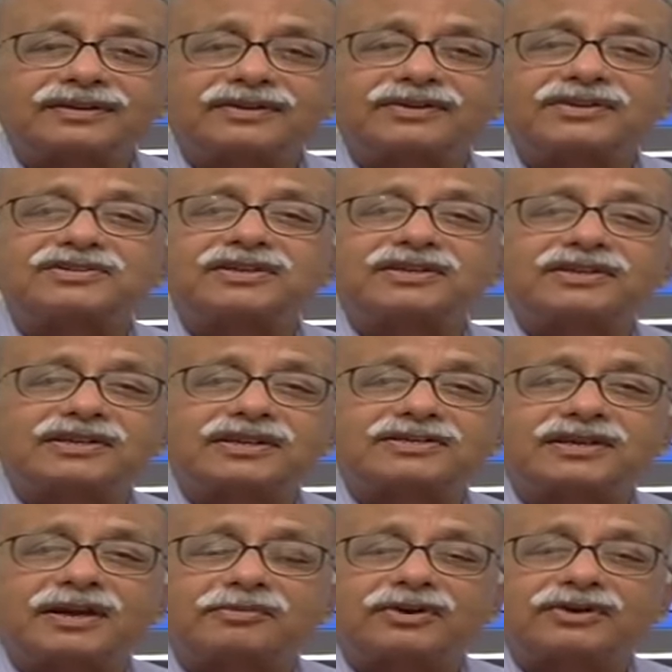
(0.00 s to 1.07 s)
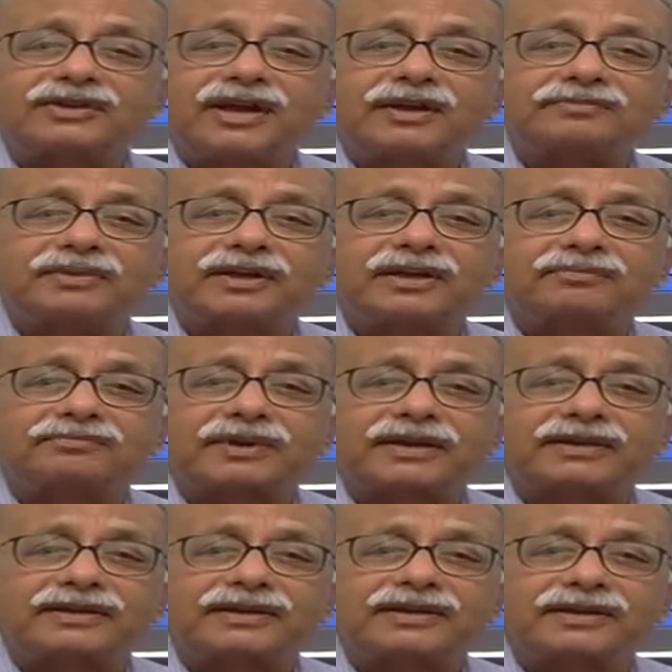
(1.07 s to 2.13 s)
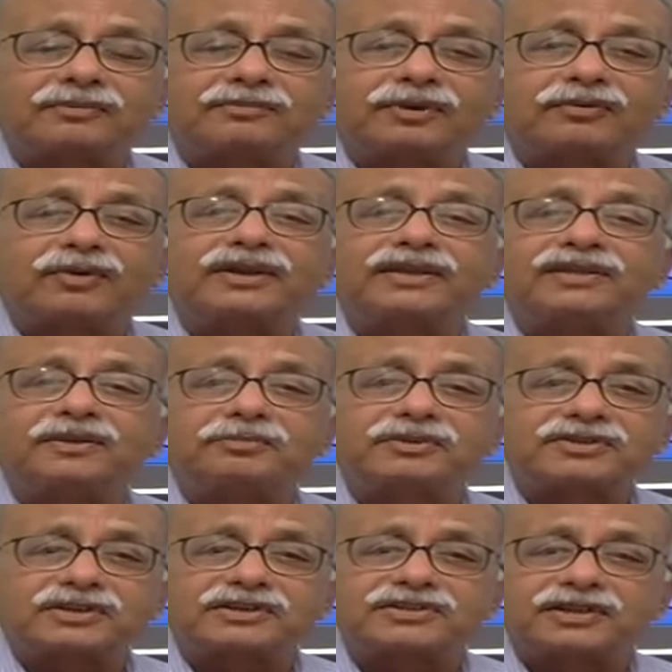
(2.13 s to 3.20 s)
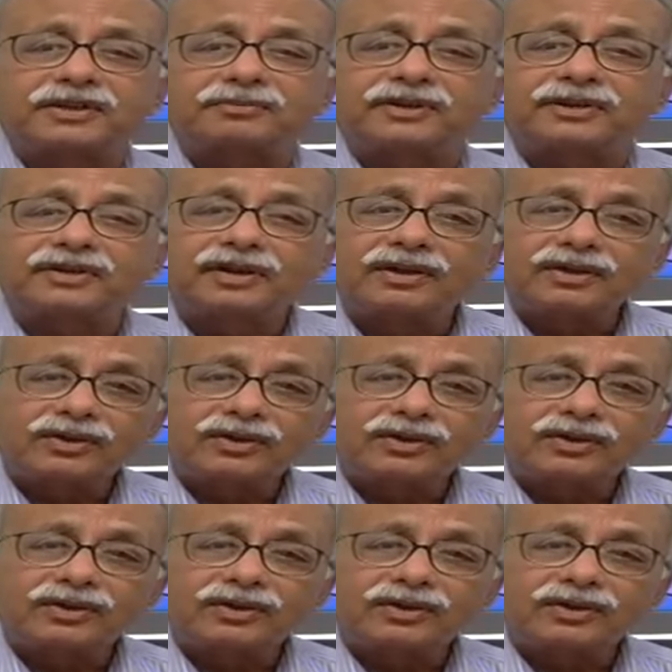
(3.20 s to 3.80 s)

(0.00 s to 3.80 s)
recently it has come out, they have become practically number one in the biscuit segment,